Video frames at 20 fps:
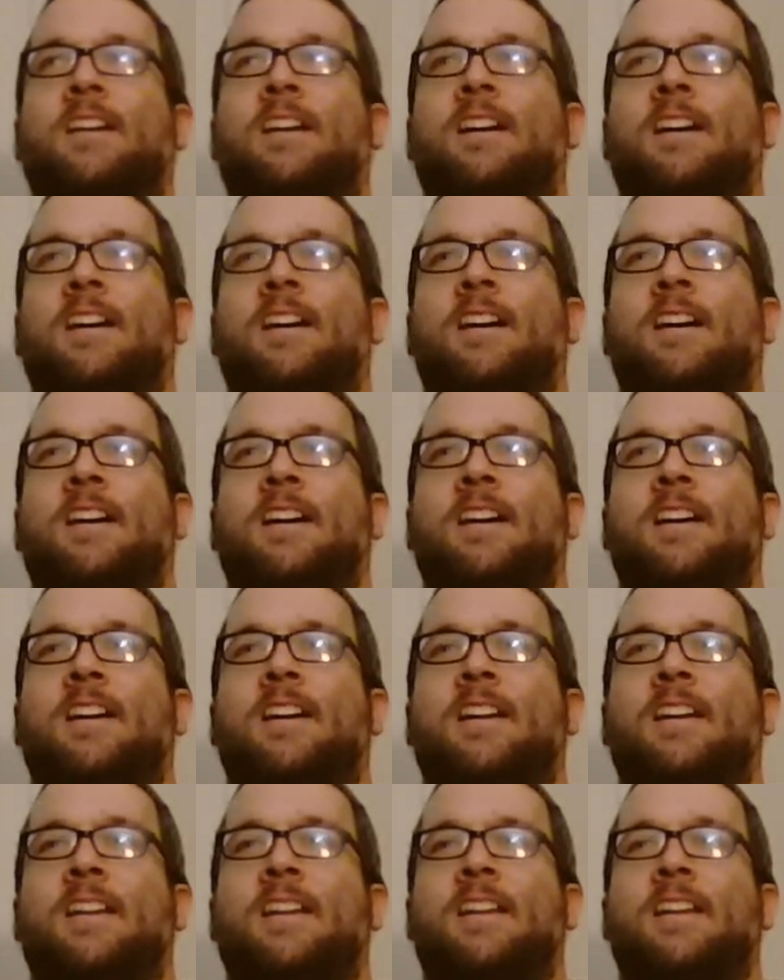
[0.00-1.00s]

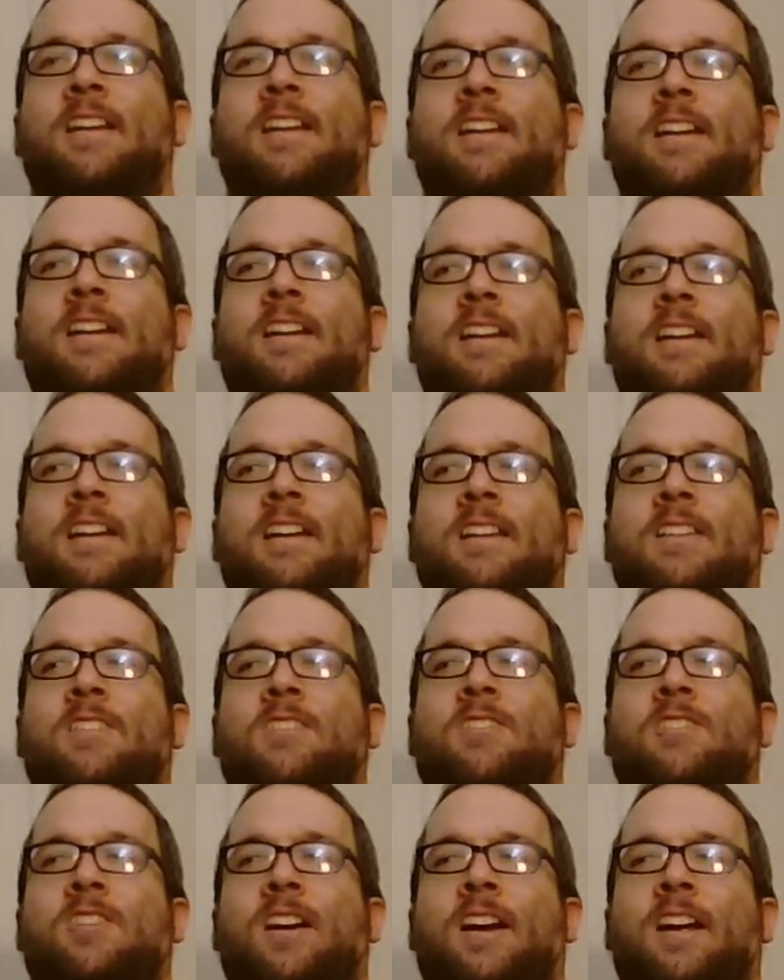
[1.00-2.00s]
Uh,
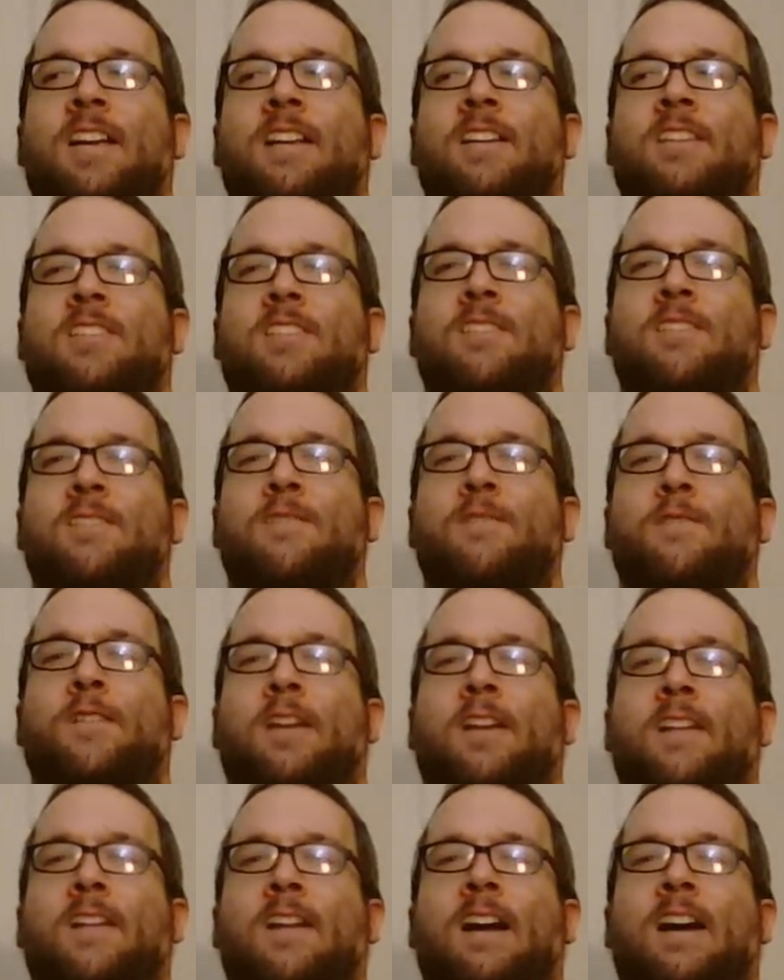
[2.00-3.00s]
and trying to
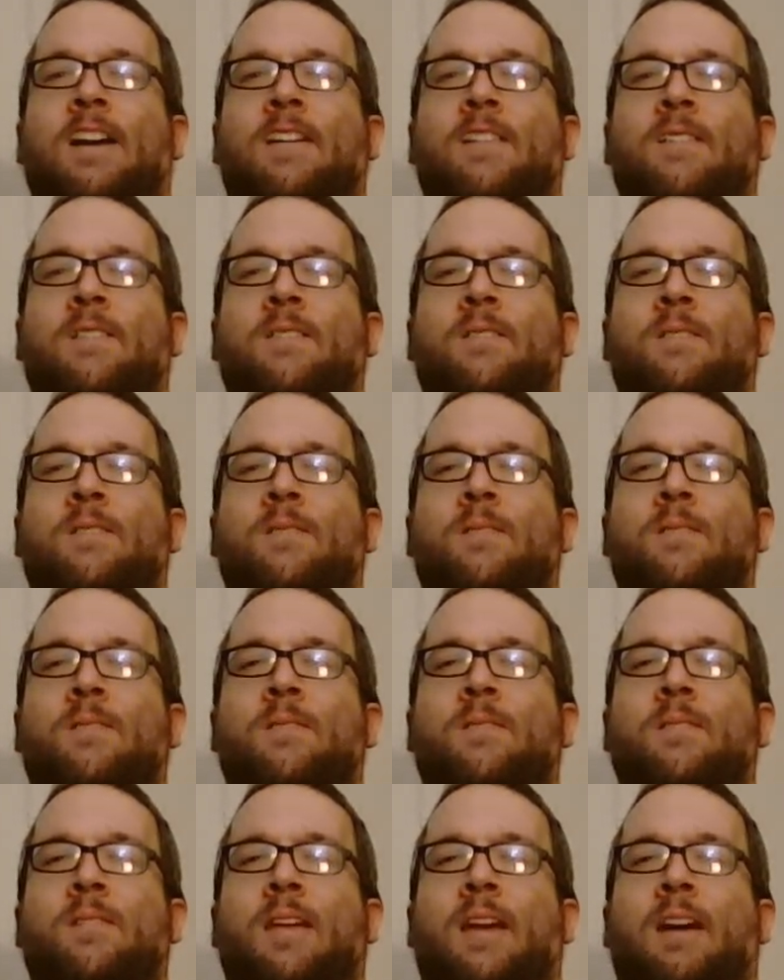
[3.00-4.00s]
figure out
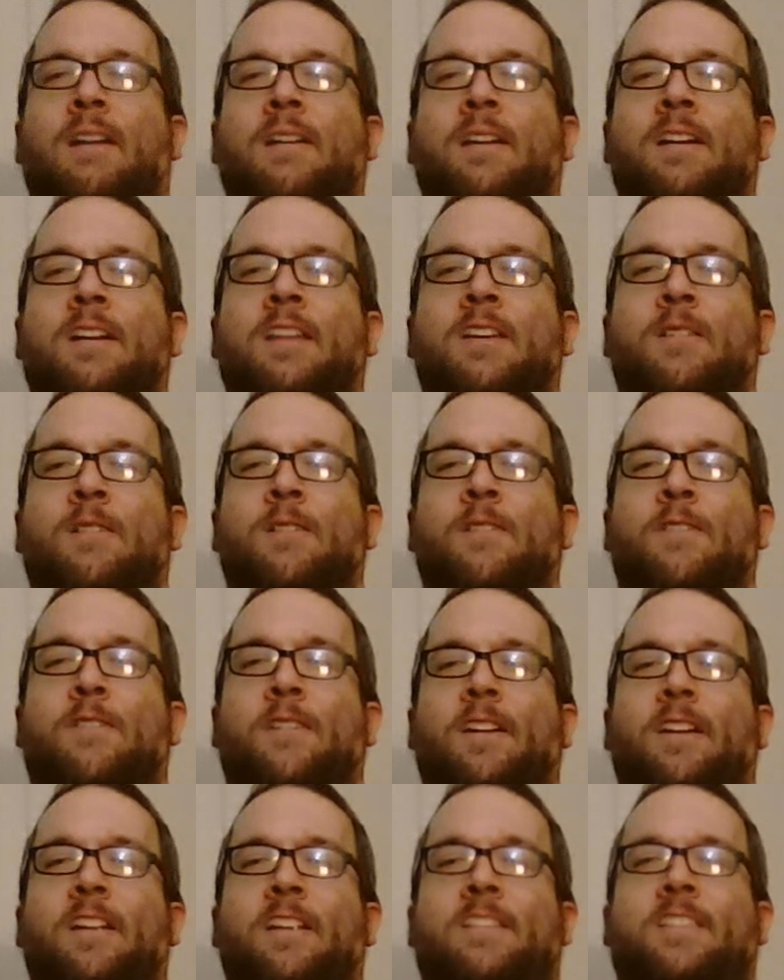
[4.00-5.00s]
how to deal
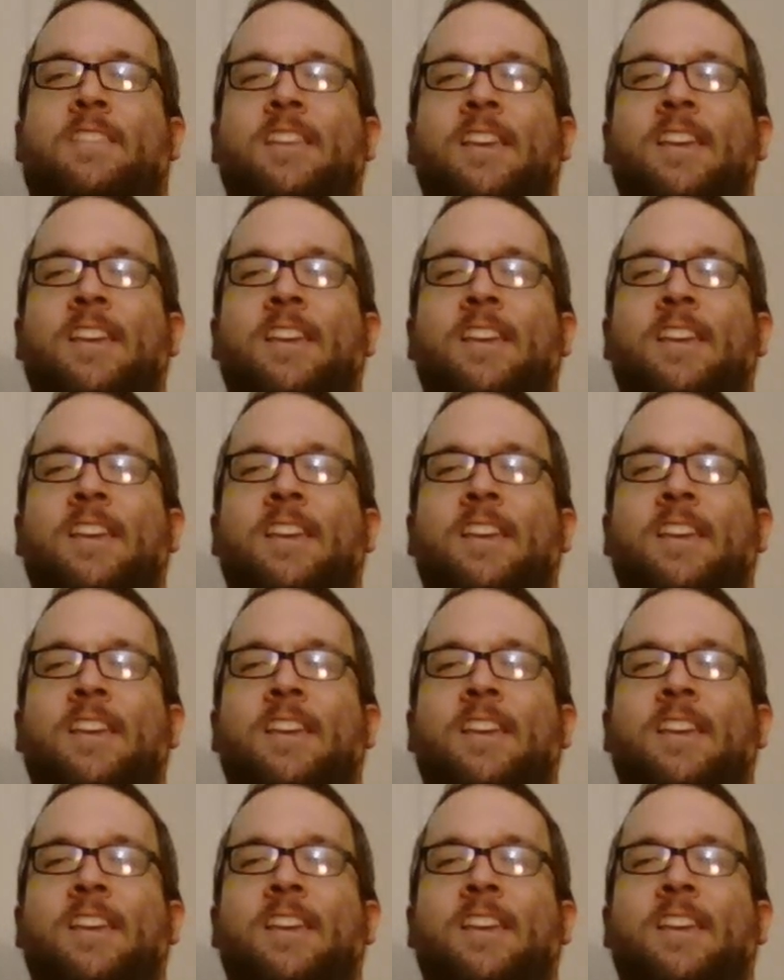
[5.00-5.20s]
with it.